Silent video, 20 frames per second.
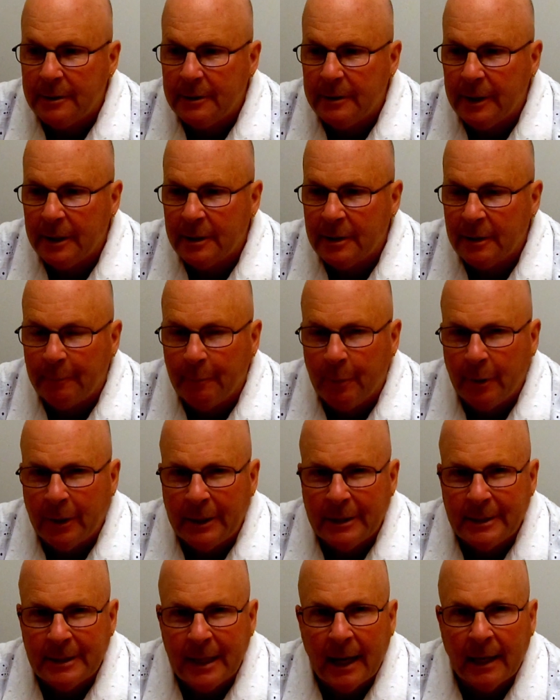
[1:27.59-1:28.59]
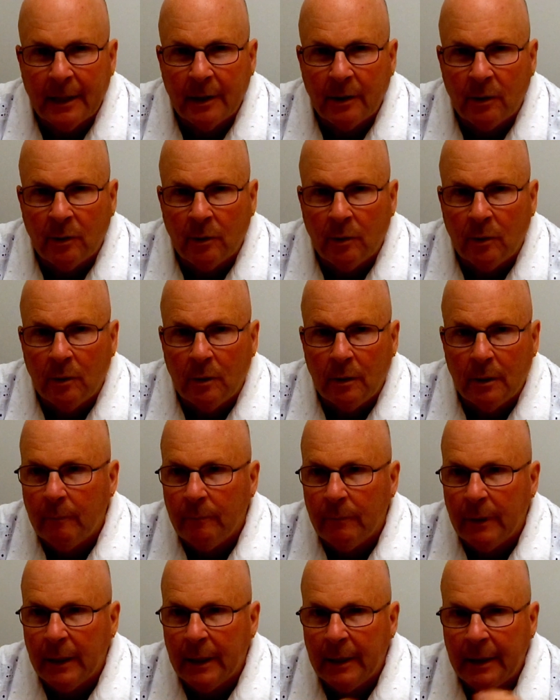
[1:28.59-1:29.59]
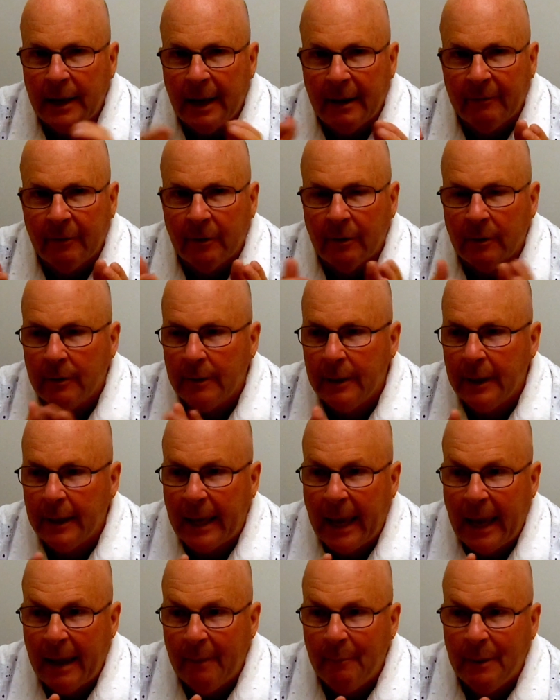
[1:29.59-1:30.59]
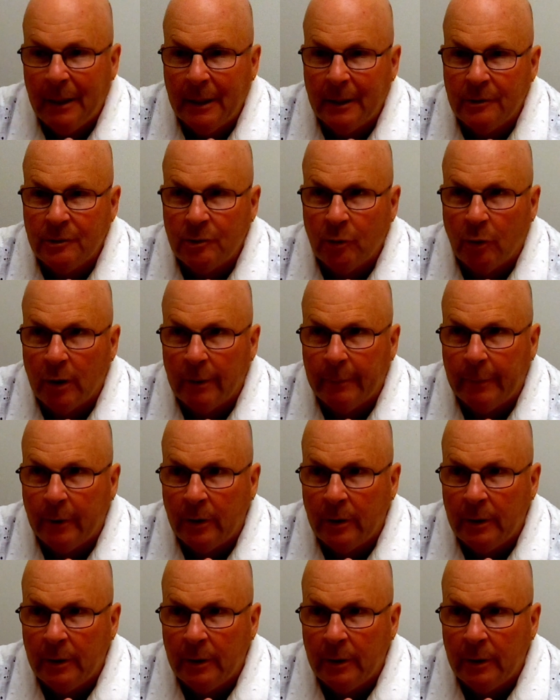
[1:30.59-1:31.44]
It's a pretty technical endeavor. It can be enjoyable.